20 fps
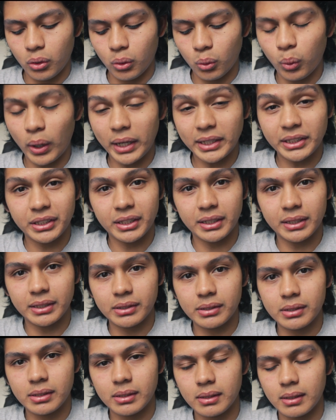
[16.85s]

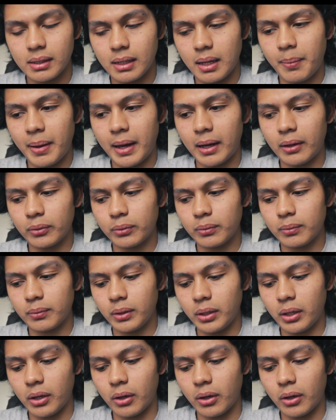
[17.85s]
questions about,